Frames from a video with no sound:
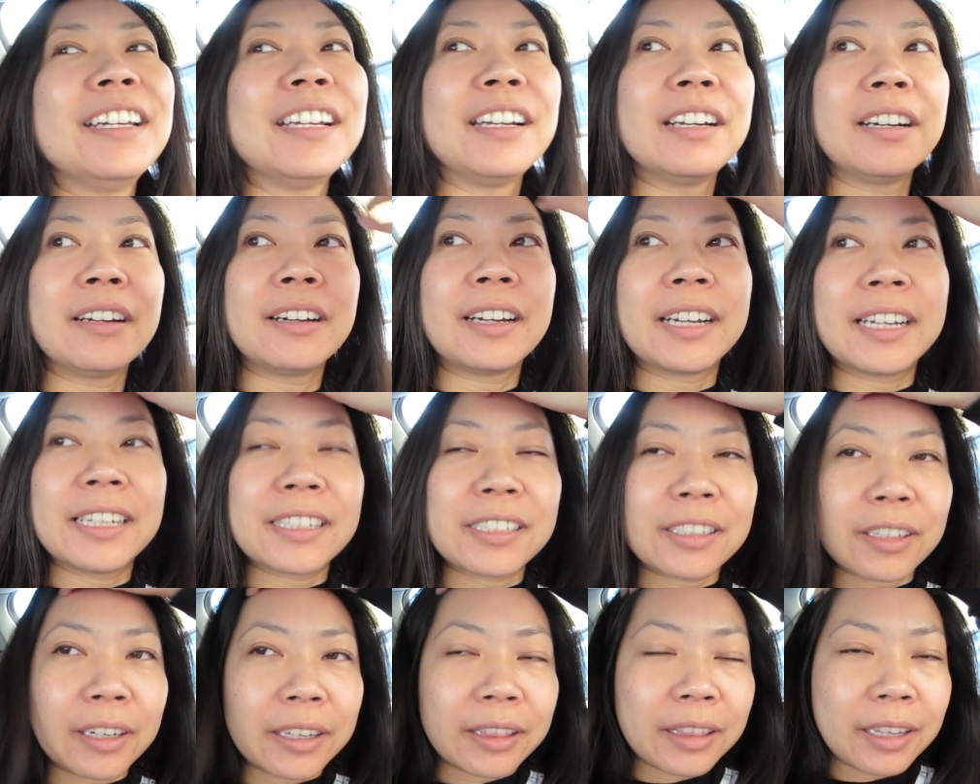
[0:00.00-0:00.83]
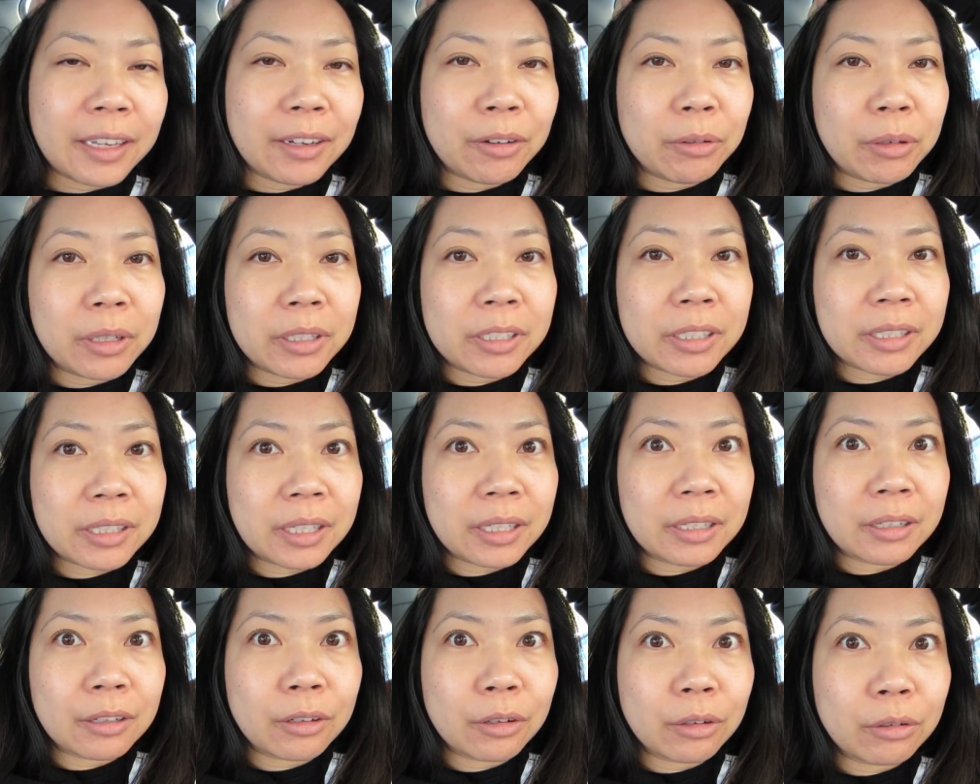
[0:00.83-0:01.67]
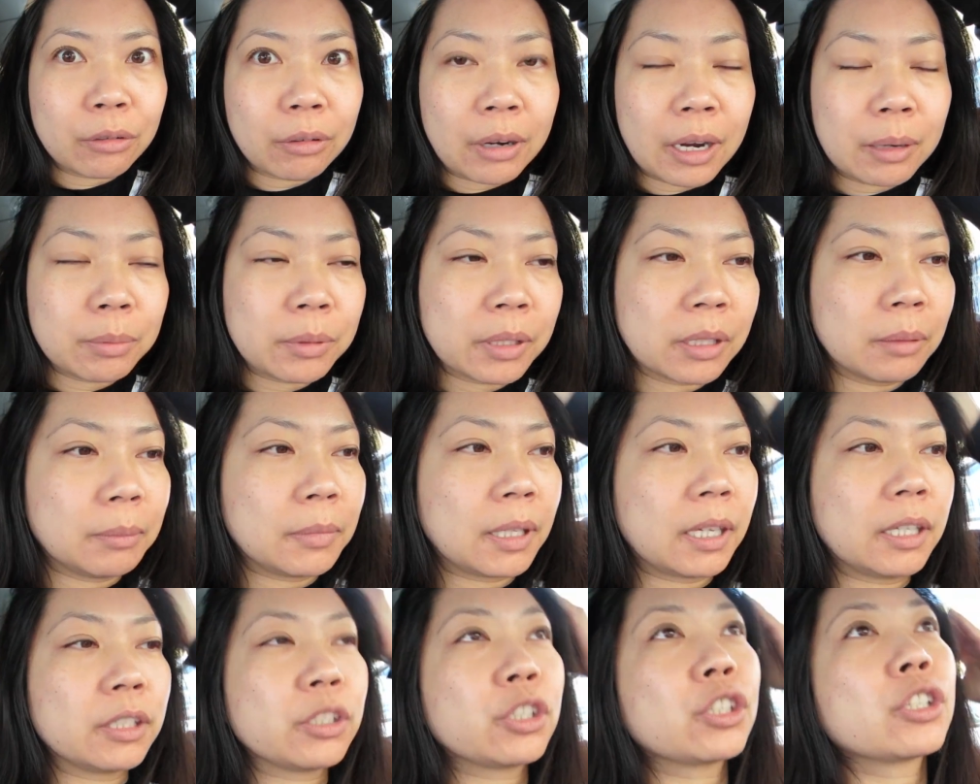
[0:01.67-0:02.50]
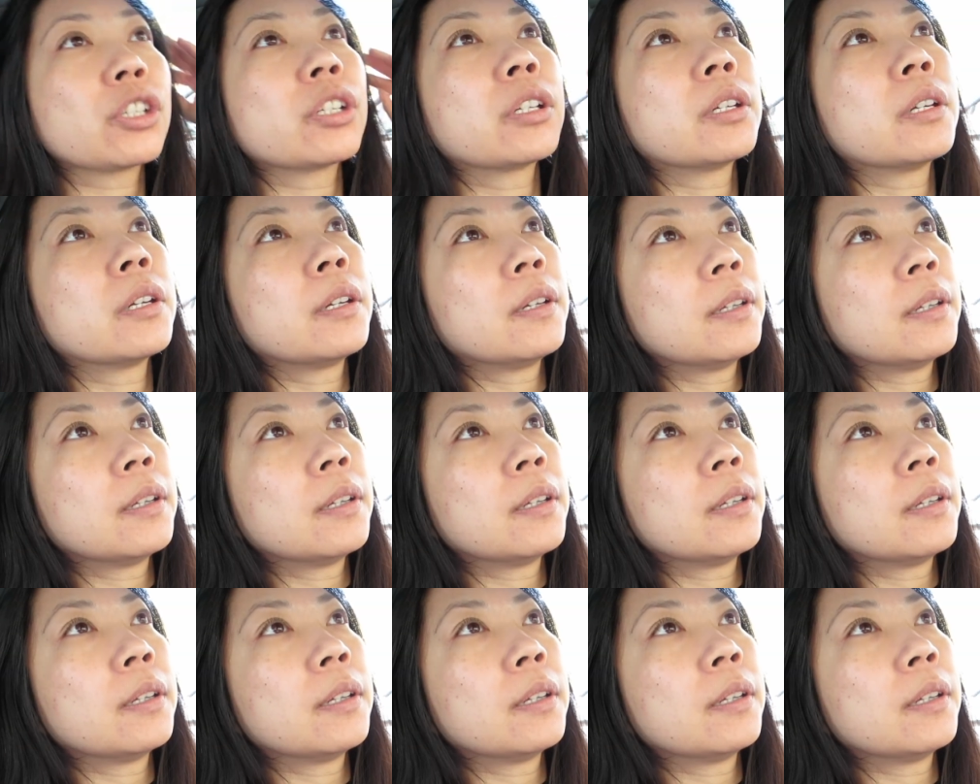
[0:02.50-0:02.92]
Alright, so I think we're just gonna go grab some lunch.